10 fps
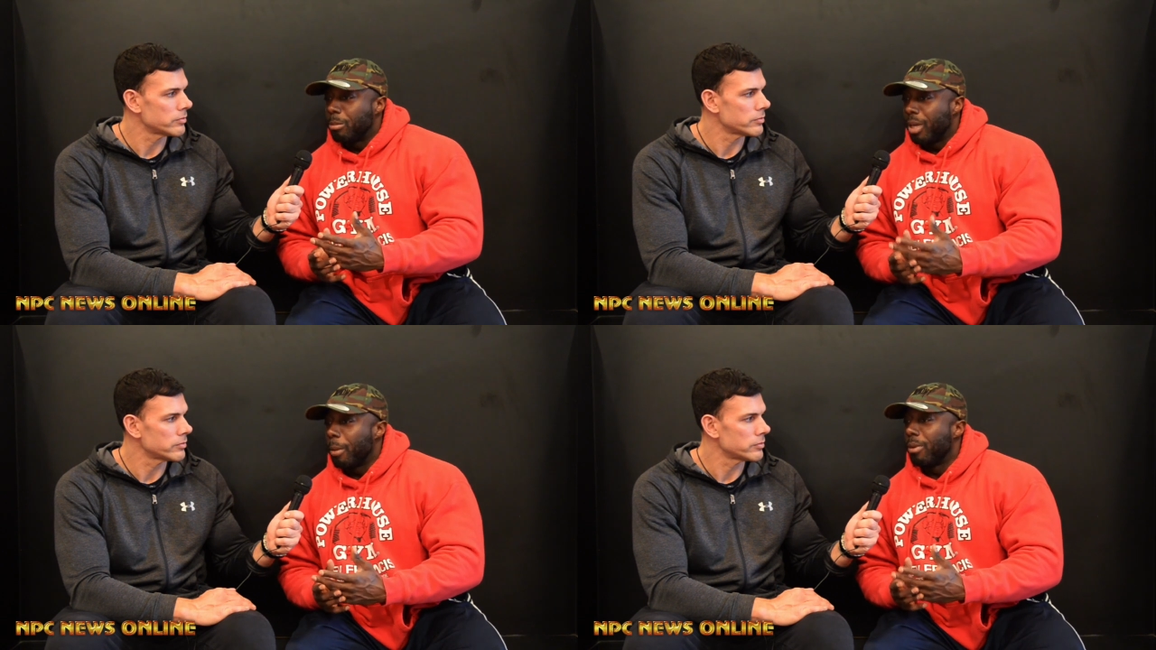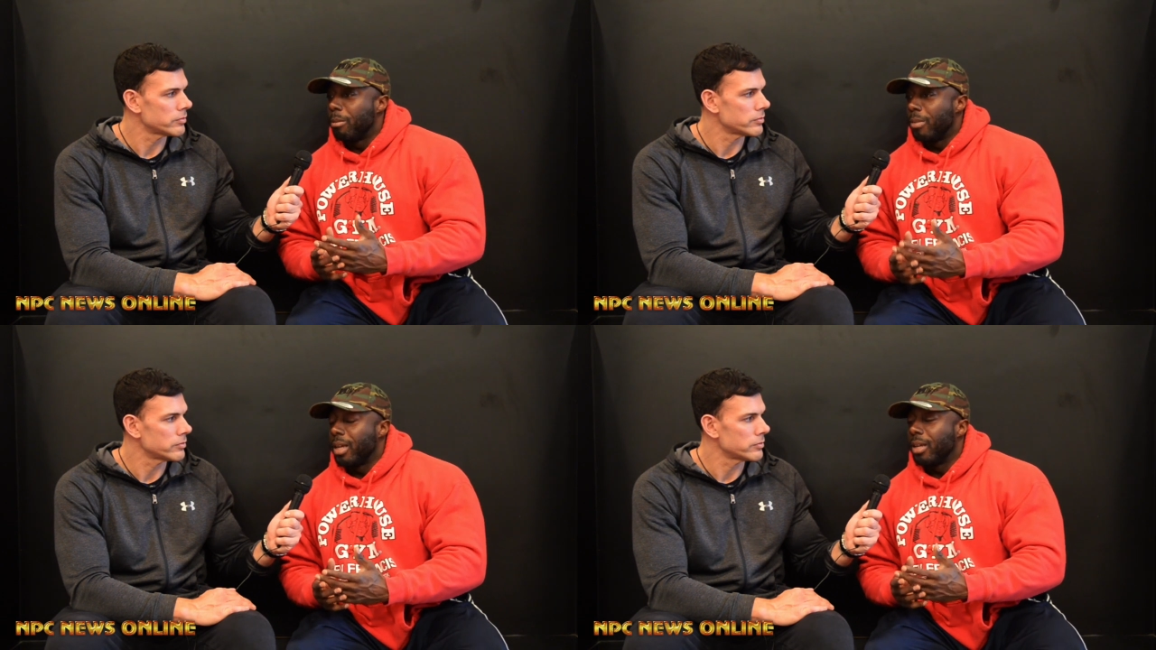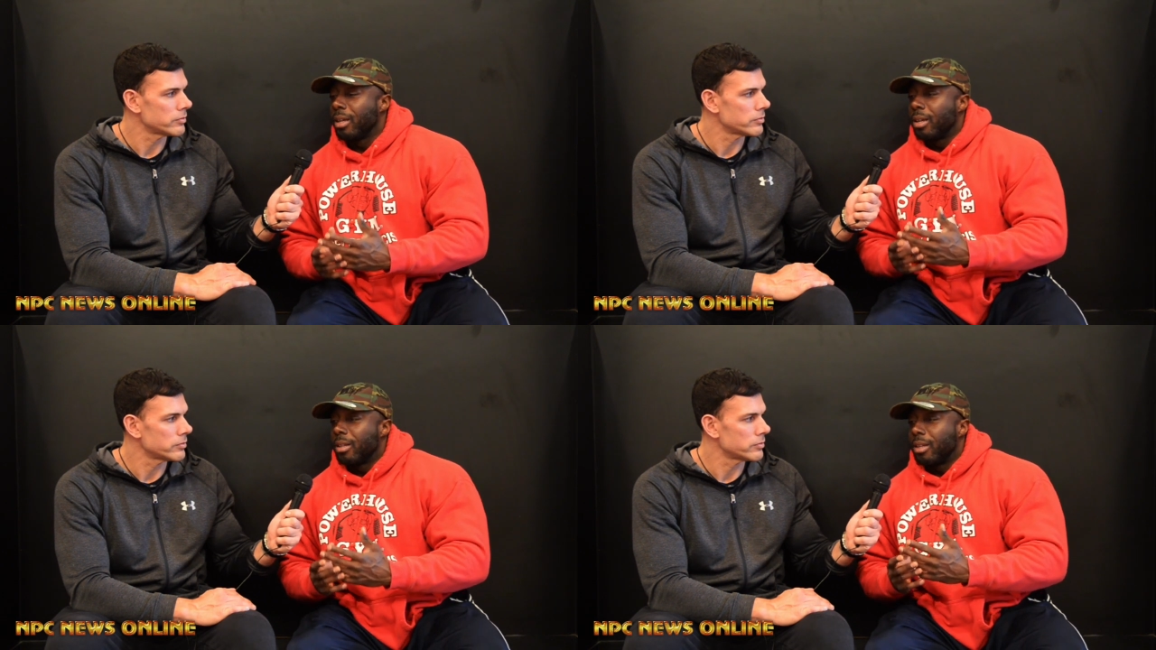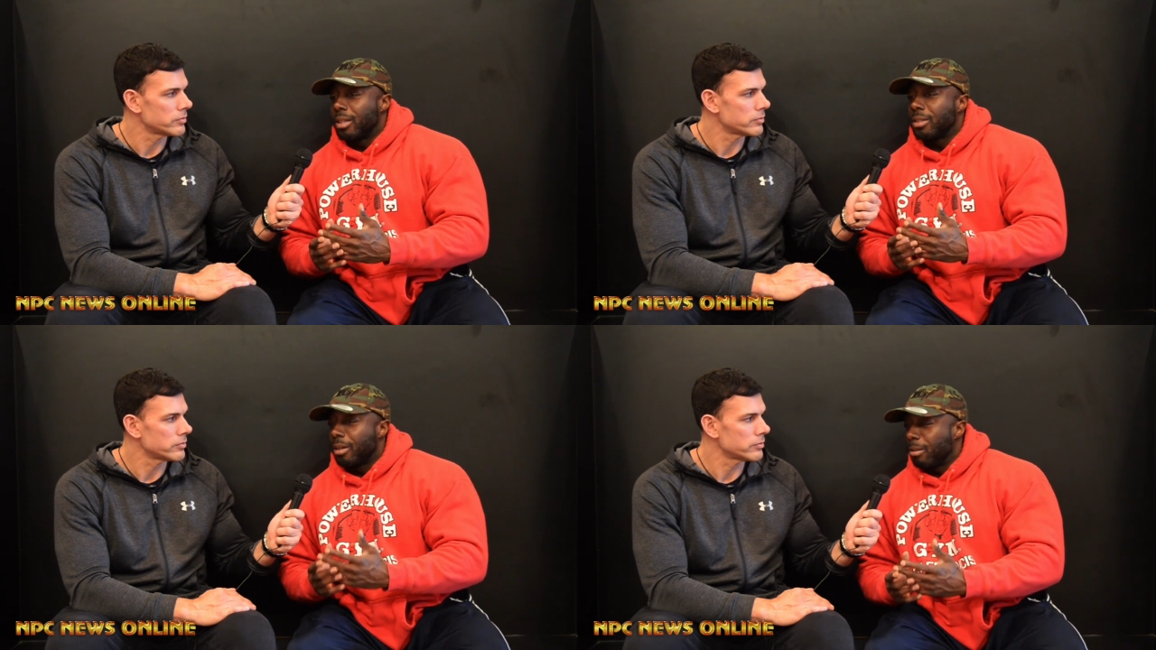Speaker 1: be able to make the
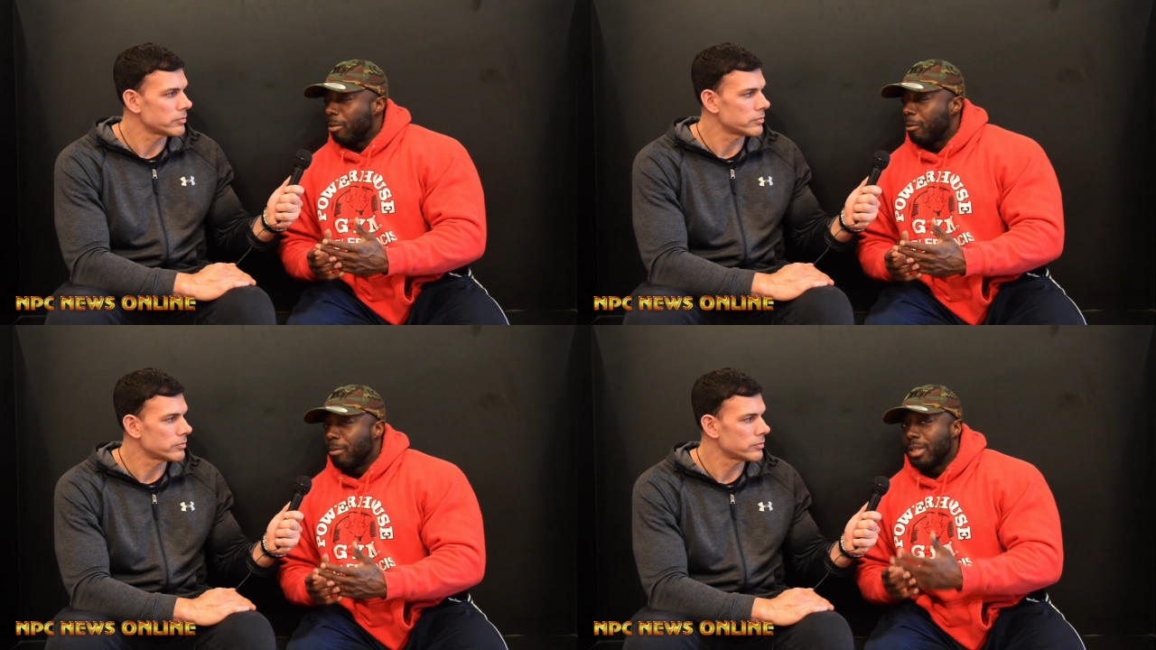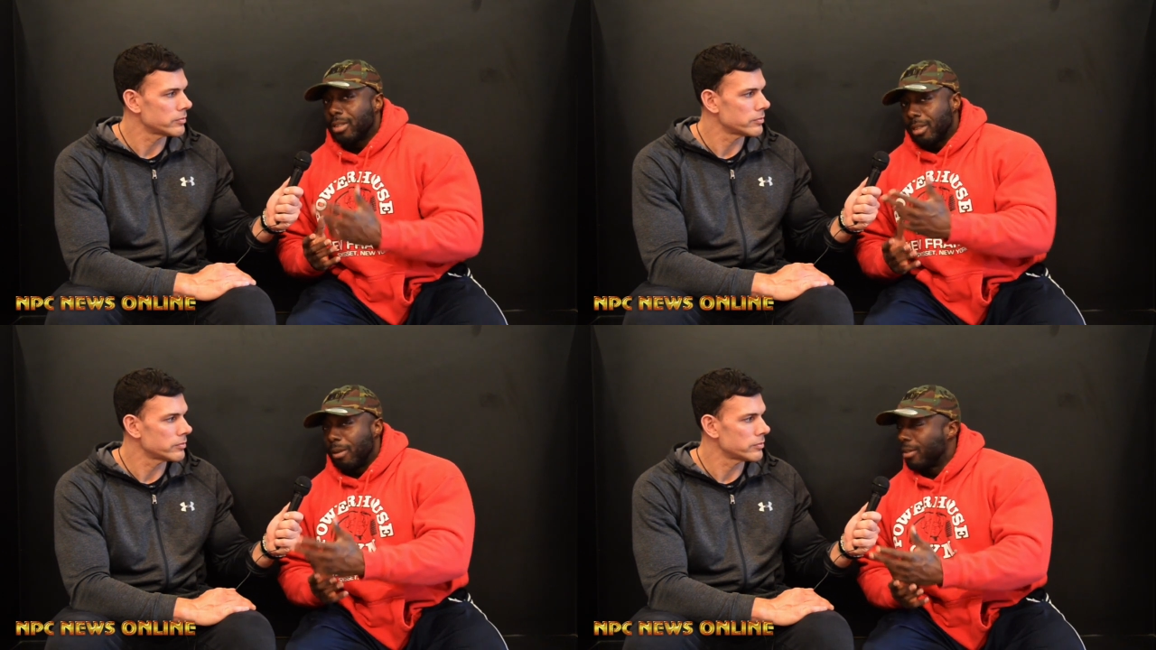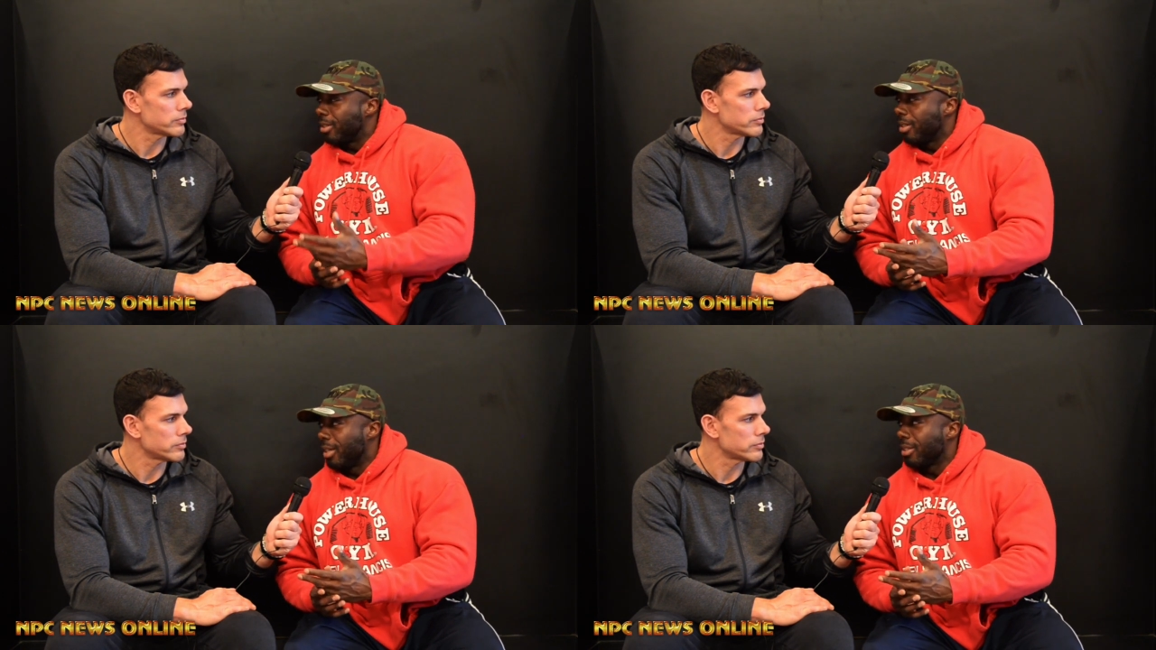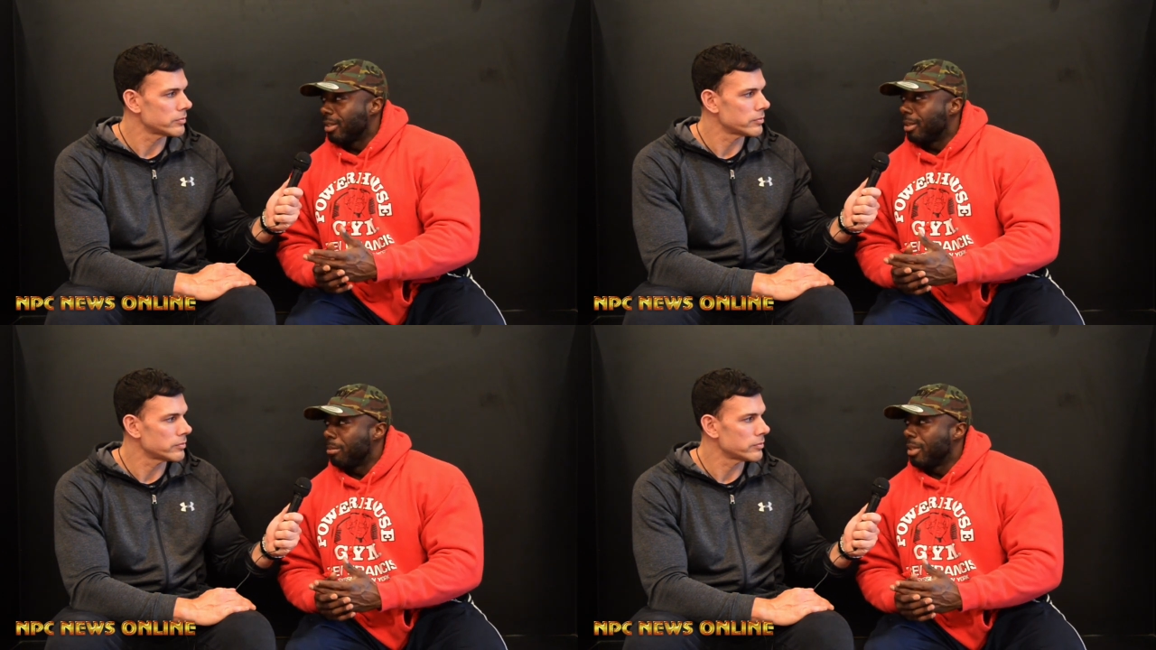necessary improvements to go into the next
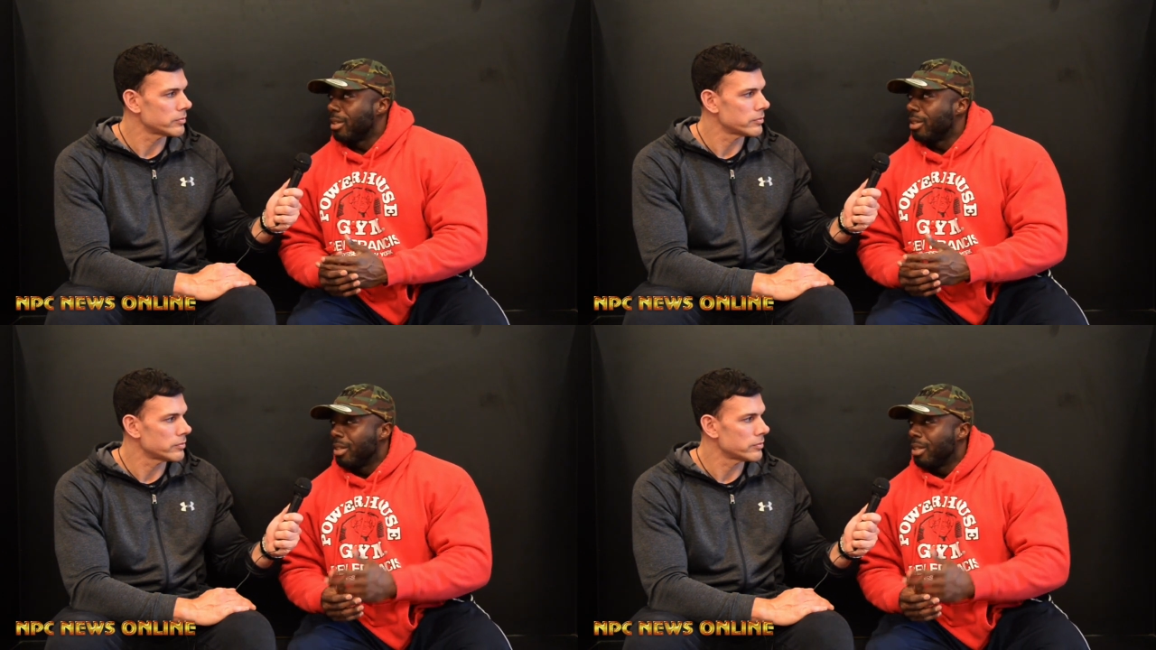Olympia,